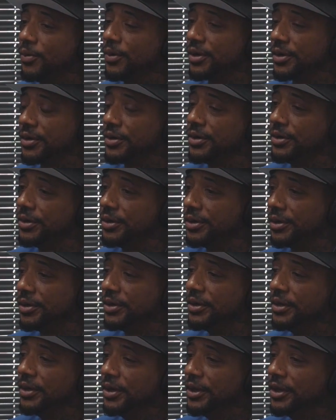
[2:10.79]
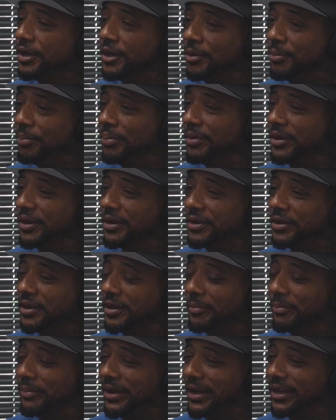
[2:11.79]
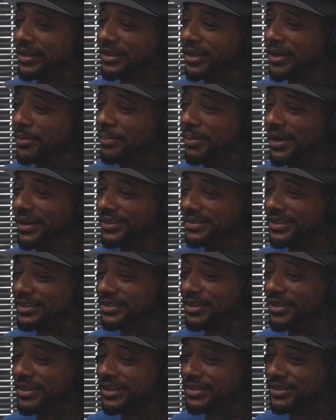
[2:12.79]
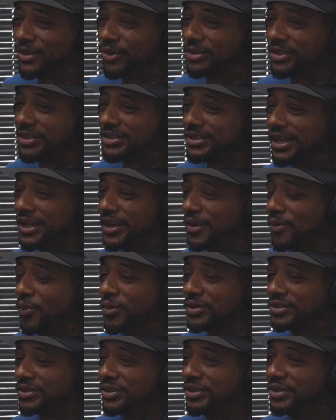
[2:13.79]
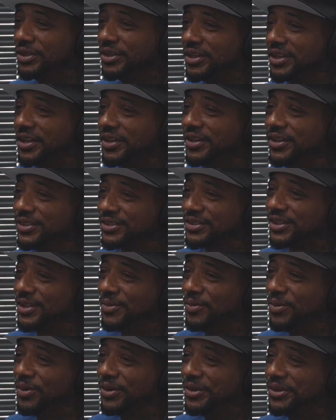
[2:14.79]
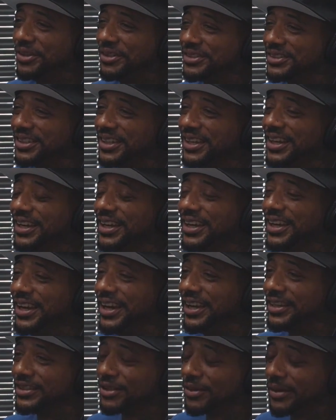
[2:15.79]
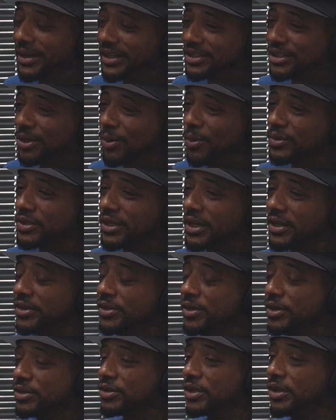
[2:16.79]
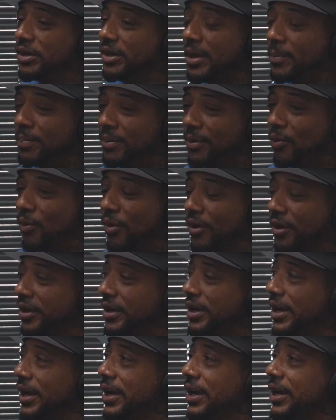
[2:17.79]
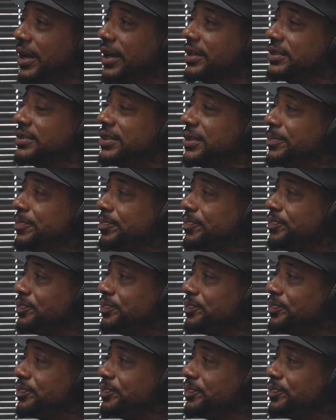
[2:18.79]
wasn't good. But the bad thing about it is they told us that taking wasn't good and hustling was. And so they showed us how to hustle and they put work in our hands. And